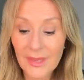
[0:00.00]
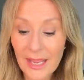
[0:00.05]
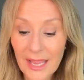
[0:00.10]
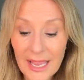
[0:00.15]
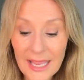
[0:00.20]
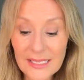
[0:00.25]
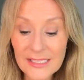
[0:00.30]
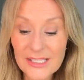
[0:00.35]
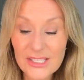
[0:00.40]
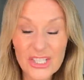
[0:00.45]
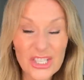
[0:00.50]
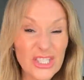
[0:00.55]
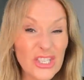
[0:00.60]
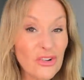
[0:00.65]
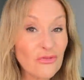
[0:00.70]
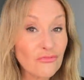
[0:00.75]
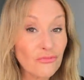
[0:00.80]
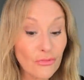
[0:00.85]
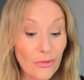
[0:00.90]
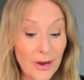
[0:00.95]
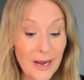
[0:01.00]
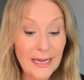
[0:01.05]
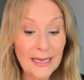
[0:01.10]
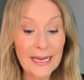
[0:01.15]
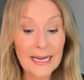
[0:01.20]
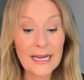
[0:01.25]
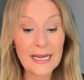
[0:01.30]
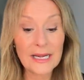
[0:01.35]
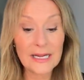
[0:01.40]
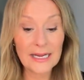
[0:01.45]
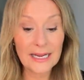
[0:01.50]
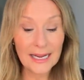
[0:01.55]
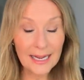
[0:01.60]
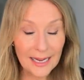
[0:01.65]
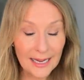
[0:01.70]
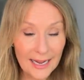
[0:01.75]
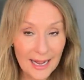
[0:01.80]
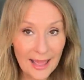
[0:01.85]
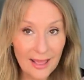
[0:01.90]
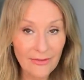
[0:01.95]
It's just a really
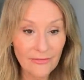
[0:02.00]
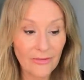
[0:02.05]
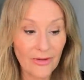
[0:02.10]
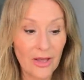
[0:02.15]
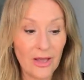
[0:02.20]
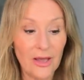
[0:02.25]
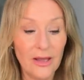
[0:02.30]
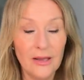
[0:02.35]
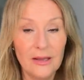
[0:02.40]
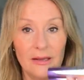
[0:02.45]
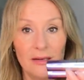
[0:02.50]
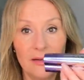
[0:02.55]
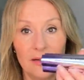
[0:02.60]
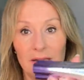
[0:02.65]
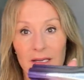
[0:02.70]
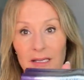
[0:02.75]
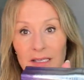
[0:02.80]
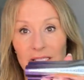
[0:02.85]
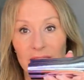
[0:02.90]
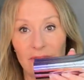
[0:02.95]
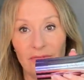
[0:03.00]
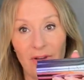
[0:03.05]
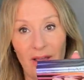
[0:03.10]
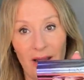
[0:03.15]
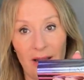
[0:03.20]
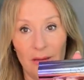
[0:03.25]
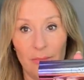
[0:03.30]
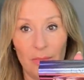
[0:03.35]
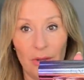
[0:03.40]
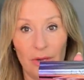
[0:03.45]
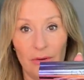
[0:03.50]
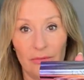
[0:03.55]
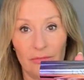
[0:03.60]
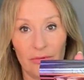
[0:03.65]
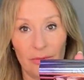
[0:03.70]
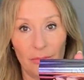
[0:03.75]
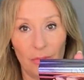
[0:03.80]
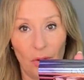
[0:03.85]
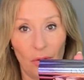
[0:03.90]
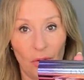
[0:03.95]
clever development
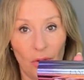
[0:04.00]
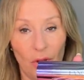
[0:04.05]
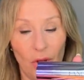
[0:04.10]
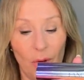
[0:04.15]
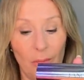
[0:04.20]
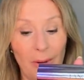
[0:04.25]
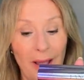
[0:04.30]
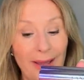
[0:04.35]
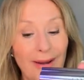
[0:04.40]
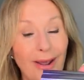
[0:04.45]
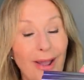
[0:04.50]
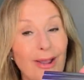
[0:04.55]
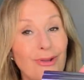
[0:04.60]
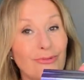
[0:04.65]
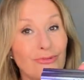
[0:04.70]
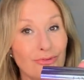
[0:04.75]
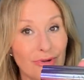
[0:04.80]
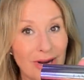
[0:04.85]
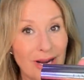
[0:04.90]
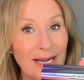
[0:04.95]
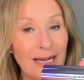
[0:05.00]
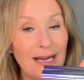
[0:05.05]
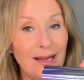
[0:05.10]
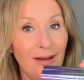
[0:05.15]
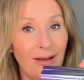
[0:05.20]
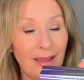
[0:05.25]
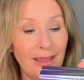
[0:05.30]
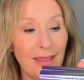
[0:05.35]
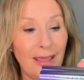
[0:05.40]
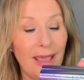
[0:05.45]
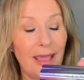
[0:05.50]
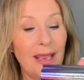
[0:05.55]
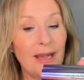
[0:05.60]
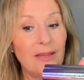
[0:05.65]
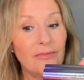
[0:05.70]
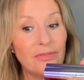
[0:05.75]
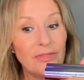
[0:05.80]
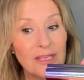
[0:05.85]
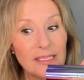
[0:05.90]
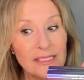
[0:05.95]
from Lancôme, and I really like it. And
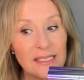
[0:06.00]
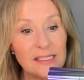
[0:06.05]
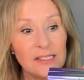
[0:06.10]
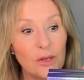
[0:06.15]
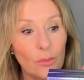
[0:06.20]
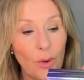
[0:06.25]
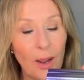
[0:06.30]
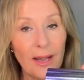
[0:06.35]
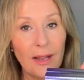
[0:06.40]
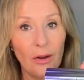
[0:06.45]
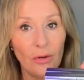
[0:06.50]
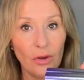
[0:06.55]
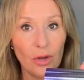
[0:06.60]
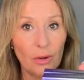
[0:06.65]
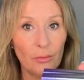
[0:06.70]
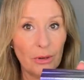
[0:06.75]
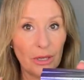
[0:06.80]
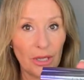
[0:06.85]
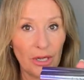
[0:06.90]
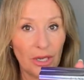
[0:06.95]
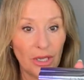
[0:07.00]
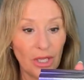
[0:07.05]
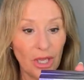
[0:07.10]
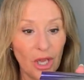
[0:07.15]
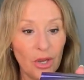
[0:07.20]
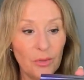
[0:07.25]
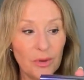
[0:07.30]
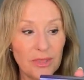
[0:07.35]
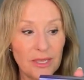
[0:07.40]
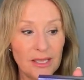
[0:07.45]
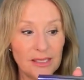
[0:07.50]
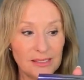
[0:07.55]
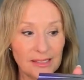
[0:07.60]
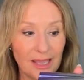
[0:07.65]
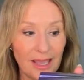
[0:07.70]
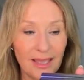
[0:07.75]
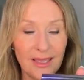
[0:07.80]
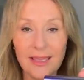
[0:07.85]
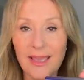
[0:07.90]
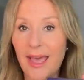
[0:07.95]
if this is the way Lancôme are gonna go with their
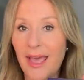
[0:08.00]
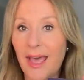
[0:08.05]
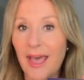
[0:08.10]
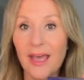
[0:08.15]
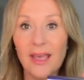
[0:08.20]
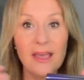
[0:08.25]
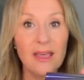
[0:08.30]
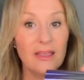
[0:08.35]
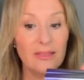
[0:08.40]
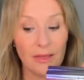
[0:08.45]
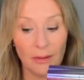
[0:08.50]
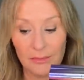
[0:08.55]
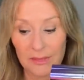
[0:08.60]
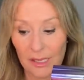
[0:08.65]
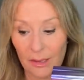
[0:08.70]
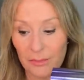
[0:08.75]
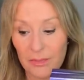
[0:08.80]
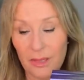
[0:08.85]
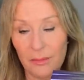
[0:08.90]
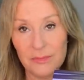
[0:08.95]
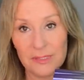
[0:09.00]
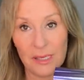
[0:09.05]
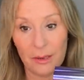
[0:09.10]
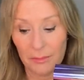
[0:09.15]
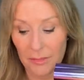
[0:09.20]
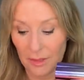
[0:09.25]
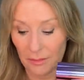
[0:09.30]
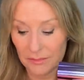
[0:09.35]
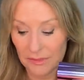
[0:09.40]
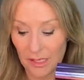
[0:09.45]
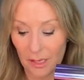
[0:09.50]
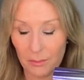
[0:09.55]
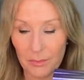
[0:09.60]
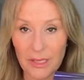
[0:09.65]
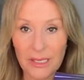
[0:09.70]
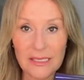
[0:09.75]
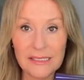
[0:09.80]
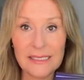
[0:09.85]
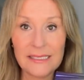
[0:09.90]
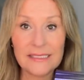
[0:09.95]
skincare, thumbs up, thumbs up, thumbs up,
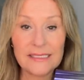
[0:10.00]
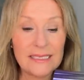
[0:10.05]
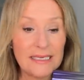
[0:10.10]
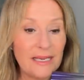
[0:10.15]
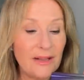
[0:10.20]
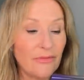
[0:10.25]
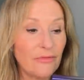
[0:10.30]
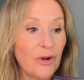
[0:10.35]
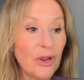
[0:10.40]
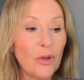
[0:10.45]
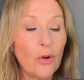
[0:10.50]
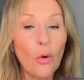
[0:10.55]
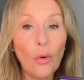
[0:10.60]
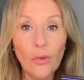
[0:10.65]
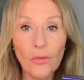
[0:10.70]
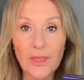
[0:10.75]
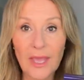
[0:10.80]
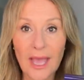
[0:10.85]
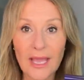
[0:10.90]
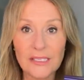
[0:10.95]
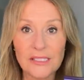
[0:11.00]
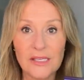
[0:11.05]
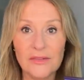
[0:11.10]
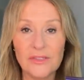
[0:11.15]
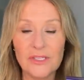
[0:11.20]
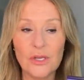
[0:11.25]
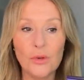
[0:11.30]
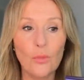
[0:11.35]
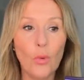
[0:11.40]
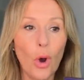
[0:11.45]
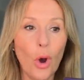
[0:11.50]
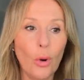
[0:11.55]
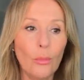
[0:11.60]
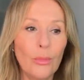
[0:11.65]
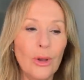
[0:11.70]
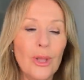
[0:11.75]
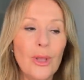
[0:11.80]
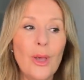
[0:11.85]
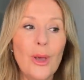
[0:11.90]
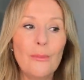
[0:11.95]
because it's delivering all the actives you want,
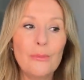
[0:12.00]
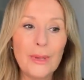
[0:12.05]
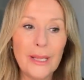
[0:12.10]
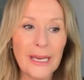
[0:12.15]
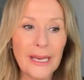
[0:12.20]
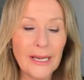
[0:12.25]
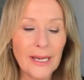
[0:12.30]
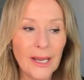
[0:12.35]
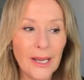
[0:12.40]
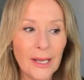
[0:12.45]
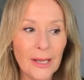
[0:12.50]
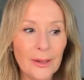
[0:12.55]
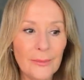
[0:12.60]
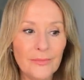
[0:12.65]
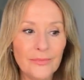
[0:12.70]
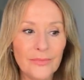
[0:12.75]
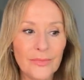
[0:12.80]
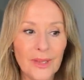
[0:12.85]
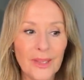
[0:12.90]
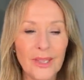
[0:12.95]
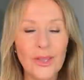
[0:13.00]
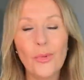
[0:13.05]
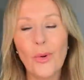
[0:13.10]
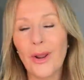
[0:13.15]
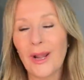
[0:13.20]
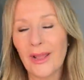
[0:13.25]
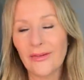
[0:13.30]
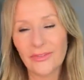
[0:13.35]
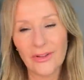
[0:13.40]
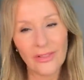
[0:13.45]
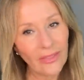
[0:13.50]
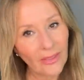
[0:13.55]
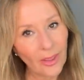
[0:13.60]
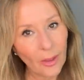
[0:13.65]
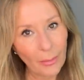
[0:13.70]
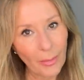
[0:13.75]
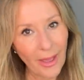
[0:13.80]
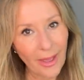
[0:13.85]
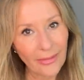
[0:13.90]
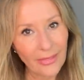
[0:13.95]
but in a, you won't have to think
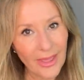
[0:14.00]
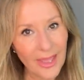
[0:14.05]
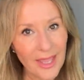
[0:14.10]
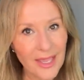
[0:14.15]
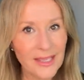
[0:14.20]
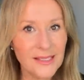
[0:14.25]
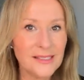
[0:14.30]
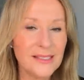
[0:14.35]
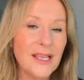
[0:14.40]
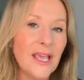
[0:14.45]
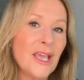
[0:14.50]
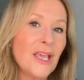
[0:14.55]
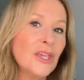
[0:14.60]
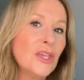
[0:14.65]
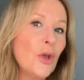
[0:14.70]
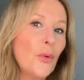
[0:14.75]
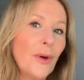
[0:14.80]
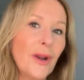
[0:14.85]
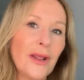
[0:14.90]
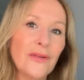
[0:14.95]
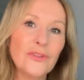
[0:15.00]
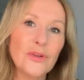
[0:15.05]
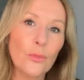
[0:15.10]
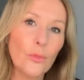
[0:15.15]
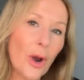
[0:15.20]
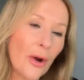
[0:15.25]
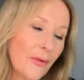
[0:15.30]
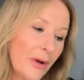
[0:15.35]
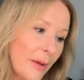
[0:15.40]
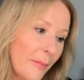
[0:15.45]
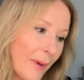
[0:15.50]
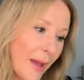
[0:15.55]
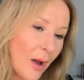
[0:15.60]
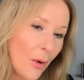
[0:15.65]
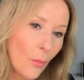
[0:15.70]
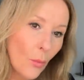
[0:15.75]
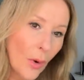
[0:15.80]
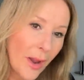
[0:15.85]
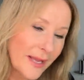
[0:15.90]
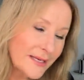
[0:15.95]
about this, you won't have to worry about
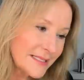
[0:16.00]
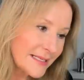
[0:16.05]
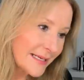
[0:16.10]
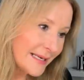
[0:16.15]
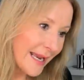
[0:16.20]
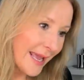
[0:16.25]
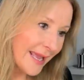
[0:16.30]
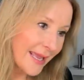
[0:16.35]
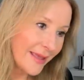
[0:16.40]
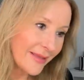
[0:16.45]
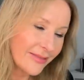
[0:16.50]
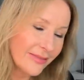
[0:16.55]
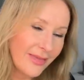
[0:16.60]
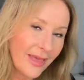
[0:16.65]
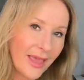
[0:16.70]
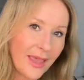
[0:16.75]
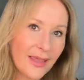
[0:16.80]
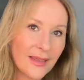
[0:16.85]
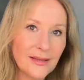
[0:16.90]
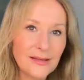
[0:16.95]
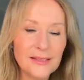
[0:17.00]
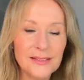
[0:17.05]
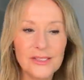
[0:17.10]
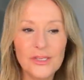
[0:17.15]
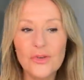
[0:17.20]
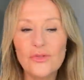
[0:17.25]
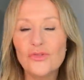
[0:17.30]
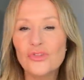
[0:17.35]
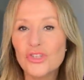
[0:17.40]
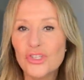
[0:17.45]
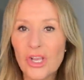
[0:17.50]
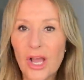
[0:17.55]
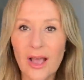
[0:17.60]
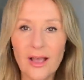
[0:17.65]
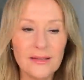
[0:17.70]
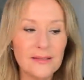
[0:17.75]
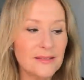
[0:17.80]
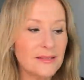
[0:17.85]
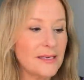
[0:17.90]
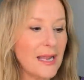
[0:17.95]
where to layer things, you
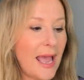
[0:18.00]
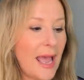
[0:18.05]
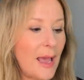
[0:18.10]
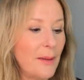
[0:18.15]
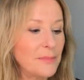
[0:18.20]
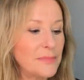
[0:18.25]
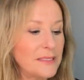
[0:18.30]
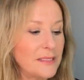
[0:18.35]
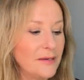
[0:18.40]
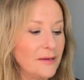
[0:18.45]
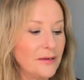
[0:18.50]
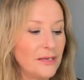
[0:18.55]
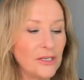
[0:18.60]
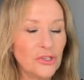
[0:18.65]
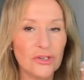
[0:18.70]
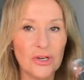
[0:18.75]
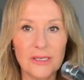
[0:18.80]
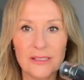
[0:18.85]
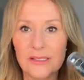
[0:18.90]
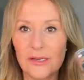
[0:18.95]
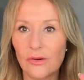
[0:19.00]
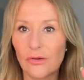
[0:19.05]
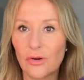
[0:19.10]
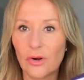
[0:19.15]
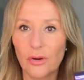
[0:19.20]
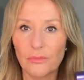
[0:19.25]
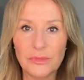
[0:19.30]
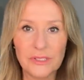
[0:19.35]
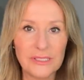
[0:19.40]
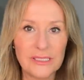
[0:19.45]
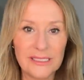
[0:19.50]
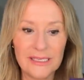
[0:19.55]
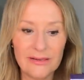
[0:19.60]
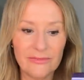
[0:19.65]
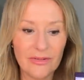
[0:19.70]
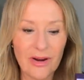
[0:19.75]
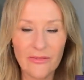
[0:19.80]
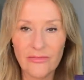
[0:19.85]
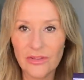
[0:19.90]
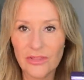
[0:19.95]
just absolutely trust Lancôme to
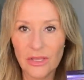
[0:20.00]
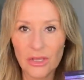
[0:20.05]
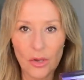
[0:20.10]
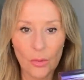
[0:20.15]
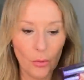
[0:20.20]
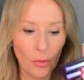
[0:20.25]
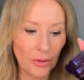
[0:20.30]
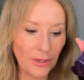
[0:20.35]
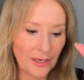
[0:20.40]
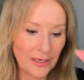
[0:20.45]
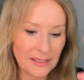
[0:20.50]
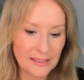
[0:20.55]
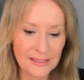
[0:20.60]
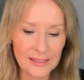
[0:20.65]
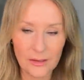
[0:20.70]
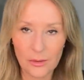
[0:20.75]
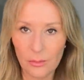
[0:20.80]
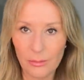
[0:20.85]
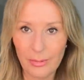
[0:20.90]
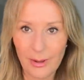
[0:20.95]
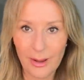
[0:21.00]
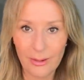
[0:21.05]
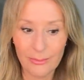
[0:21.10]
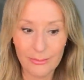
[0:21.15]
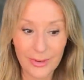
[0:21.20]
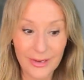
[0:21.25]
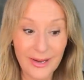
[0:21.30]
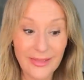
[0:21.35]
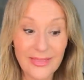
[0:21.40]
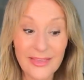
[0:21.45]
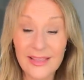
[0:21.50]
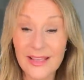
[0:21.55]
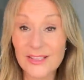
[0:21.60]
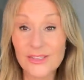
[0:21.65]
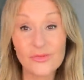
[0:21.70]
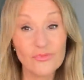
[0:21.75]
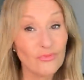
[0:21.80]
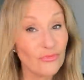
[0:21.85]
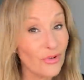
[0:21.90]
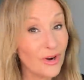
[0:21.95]
deliver everything you want in a single pump. And I think
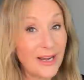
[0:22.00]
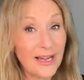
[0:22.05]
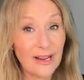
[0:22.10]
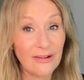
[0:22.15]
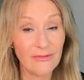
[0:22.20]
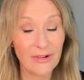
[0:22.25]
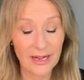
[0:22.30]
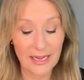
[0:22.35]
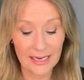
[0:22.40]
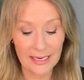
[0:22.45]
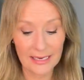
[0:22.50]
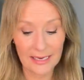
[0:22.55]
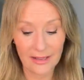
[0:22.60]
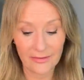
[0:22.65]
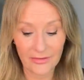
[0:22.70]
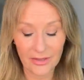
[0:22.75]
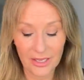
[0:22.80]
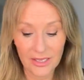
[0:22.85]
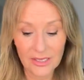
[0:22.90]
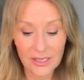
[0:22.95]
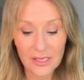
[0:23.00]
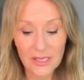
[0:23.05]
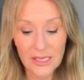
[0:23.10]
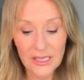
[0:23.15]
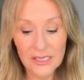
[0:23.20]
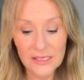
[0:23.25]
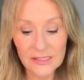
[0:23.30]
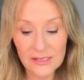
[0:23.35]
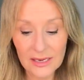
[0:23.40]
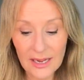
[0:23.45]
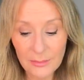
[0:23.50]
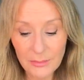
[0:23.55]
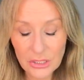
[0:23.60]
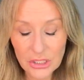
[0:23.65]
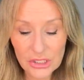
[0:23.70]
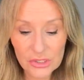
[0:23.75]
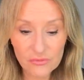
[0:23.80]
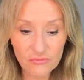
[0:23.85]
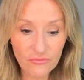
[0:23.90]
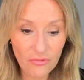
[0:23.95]
that's really, really clever. So let me
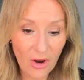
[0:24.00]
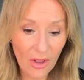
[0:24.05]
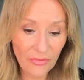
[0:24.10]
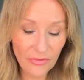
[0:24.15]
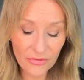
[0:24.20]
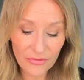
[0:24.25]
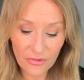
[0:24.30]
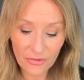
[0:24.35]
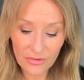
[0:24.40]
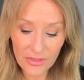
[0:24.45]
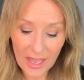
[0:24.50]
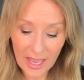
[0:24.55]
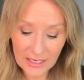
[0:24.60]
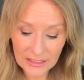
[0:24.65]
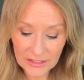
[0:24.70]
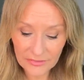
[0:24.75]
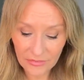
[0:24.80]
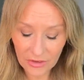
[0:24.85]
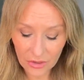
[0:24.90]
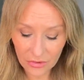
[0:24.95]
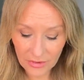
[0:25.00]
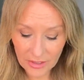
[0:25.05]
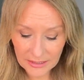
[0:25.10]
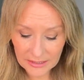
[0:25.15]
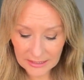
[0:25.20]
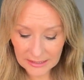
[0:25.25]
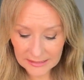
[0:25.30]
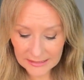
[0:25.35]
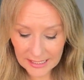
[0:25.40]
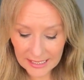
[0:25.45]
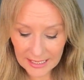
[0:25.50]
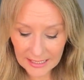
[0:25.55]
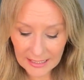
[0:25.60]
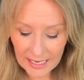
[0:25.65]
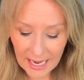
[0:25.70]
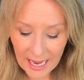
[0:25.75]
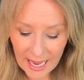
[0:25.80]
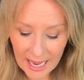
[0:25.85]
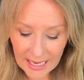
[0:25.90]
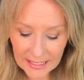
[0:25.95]
just run through the active ingredients. It
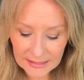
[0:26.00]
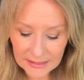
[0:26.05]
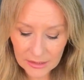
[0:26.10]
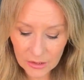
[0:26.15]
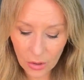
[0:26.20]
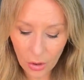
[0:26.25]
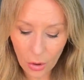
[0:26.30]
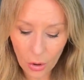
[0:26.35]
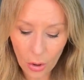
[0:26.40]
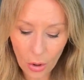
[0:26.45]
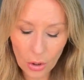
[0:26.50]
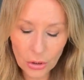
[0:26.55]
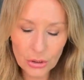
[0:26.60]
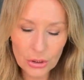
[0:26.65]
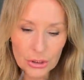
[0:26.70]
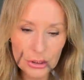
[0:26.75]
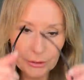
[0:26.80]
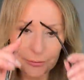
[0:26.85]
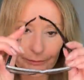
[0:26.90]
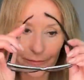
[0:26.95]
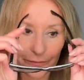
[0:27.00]
has got,